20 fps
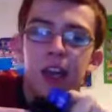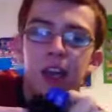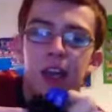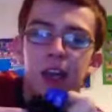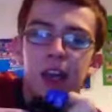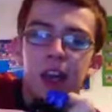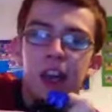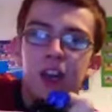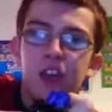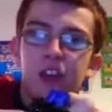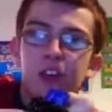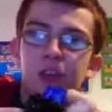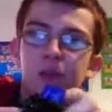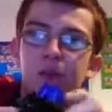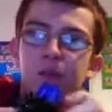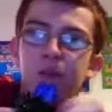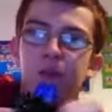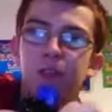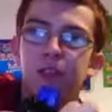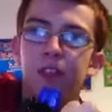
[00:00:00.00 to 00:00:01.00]
and
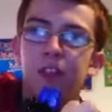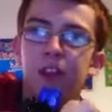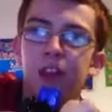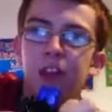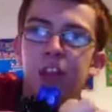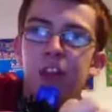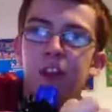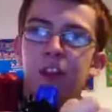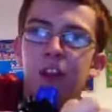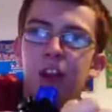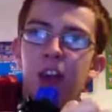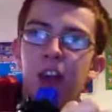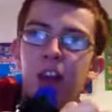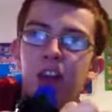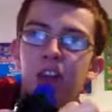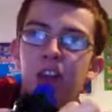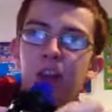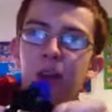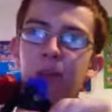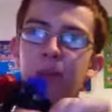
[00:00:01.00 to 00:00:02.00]

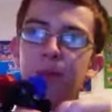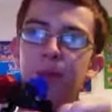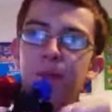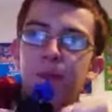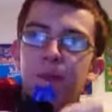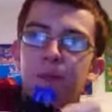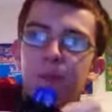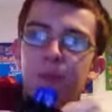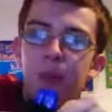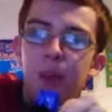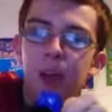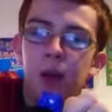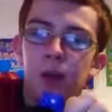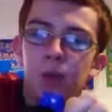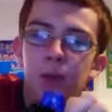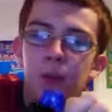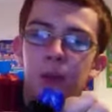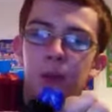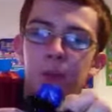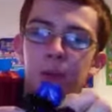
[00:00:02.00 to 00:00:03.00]
evilize them uh,
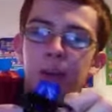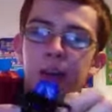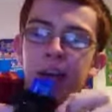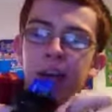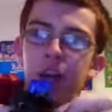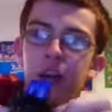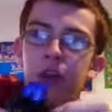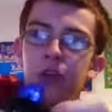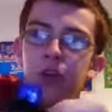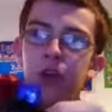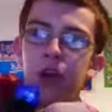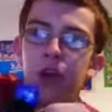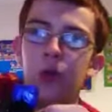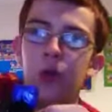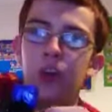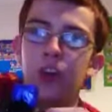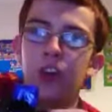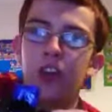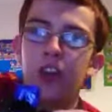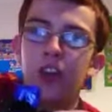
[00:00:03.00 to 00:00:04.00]
with the
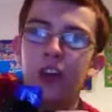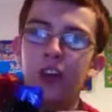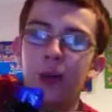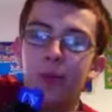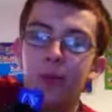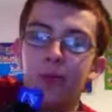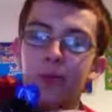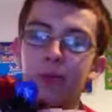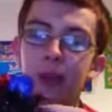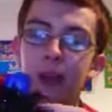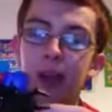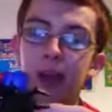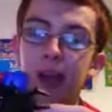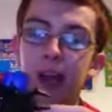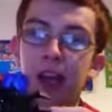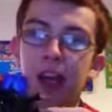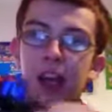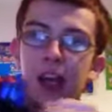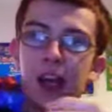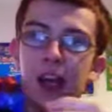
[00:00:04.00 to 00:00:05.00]
PX41 serum,
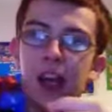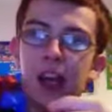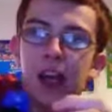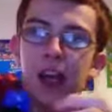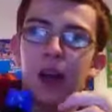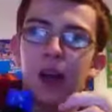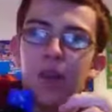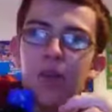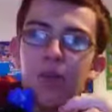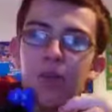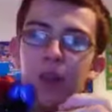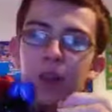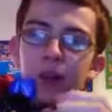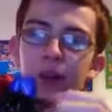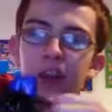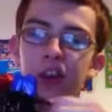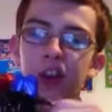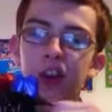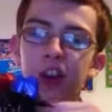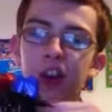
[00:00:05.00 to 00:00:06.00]
uh,
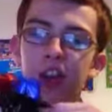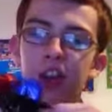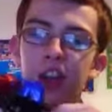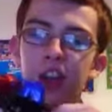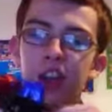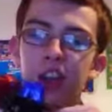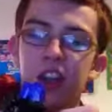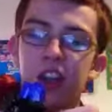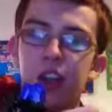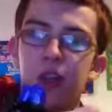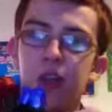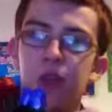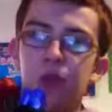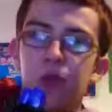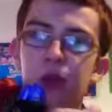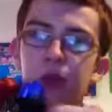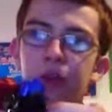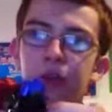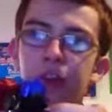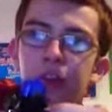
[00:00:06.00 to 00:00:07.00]
which is a
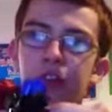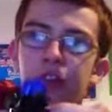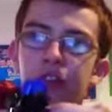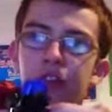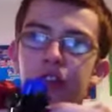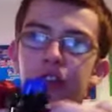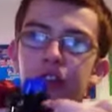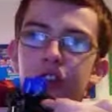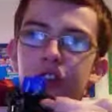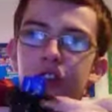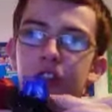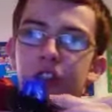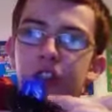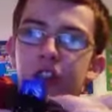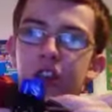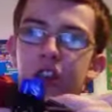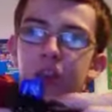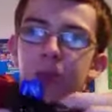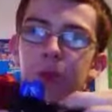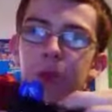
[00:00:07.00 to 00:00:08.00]
reference to
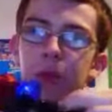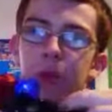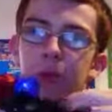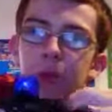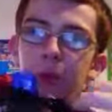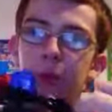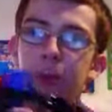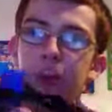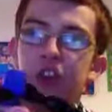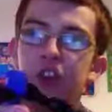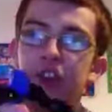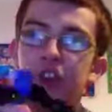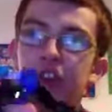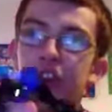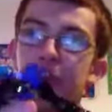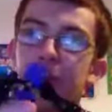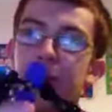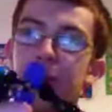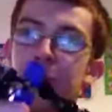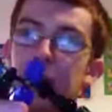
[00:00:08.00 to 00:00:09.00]
Despicable Me 2.